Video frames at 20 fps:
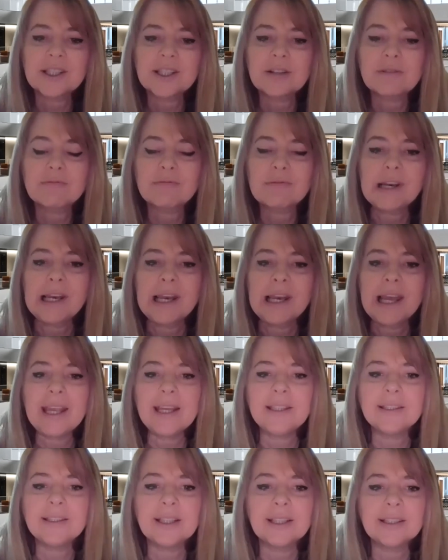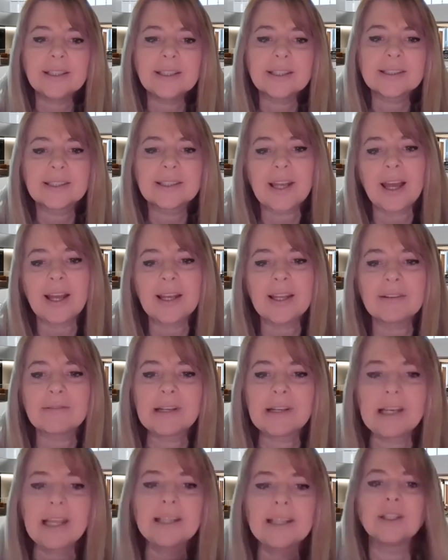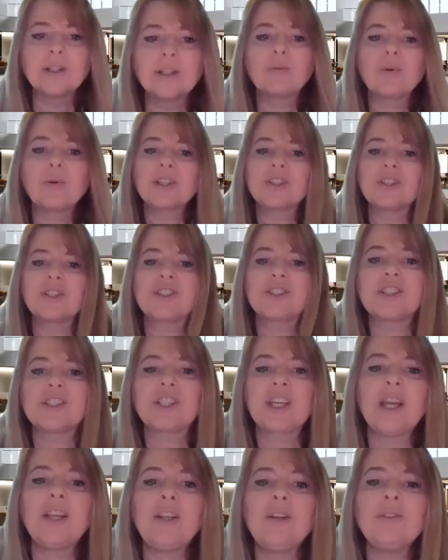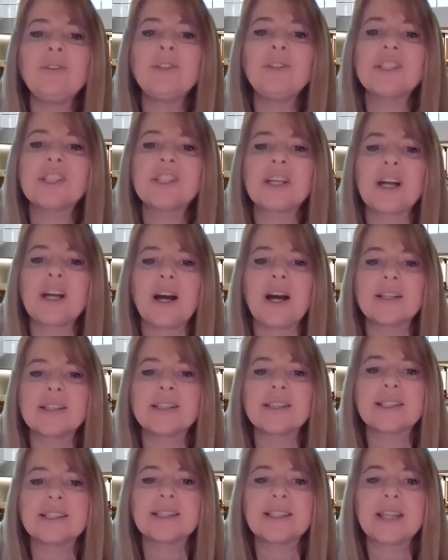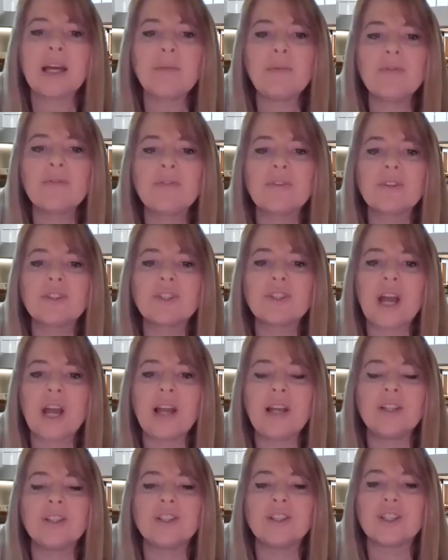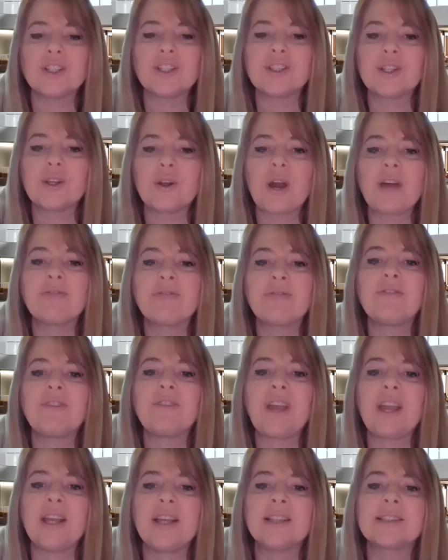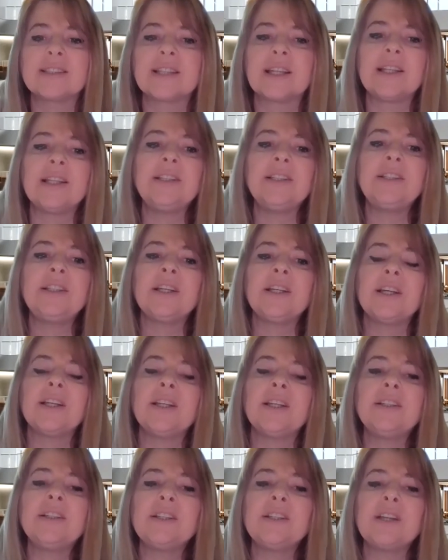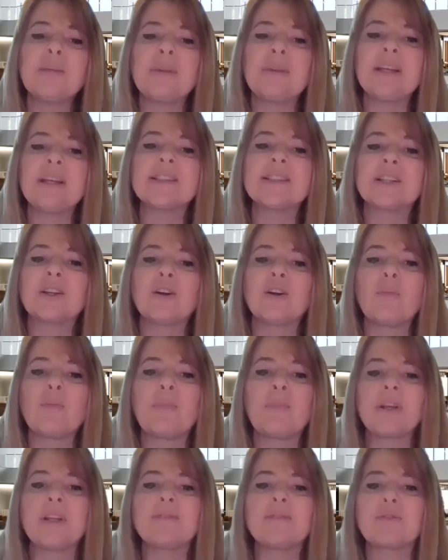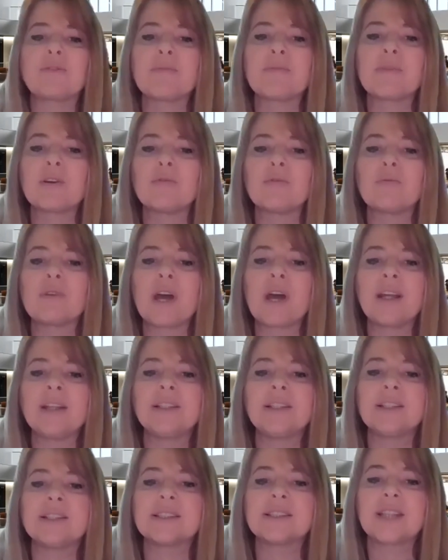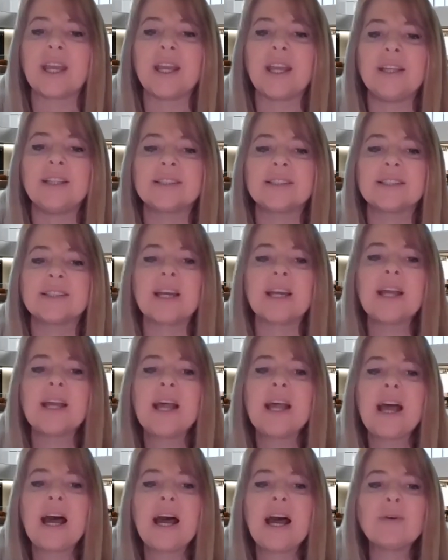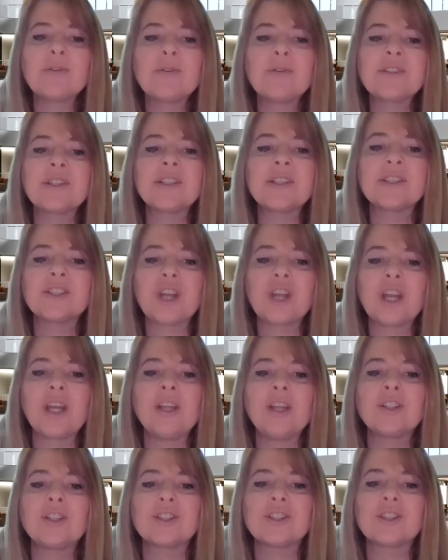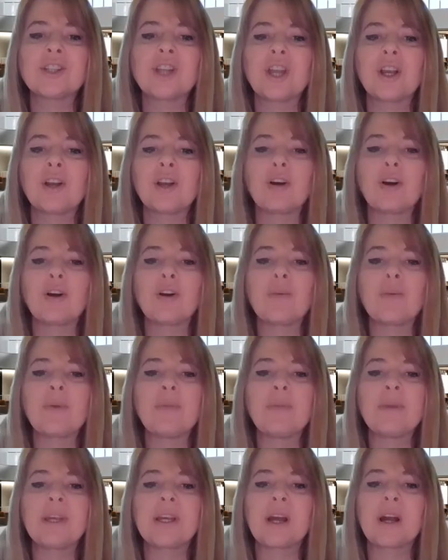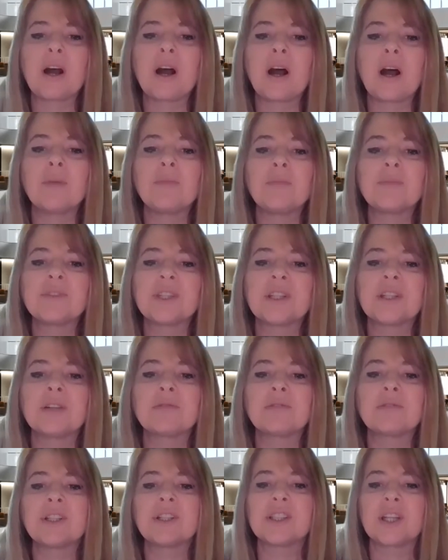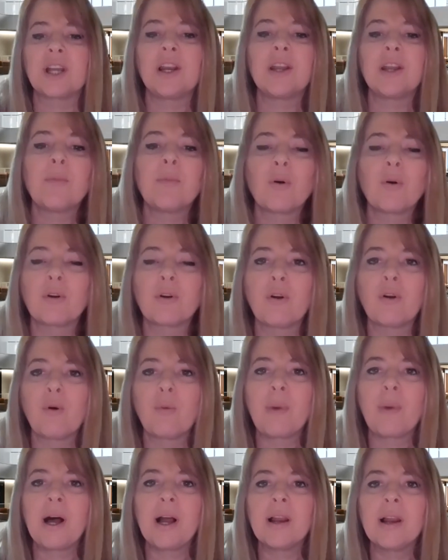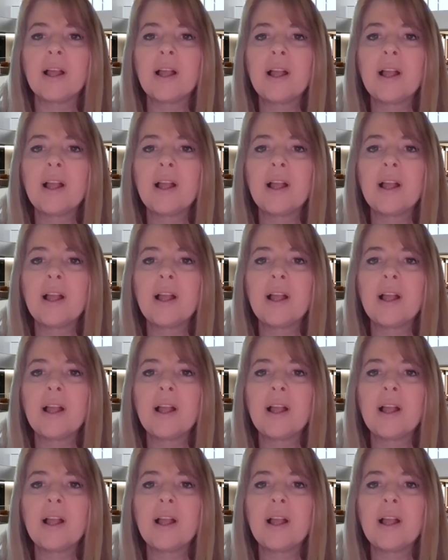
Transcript: a related, slightly related question says, can you discuss some of the challenges you have faced leading an India-based company from the United States? How has this changes as the economy becomes increasingly more global?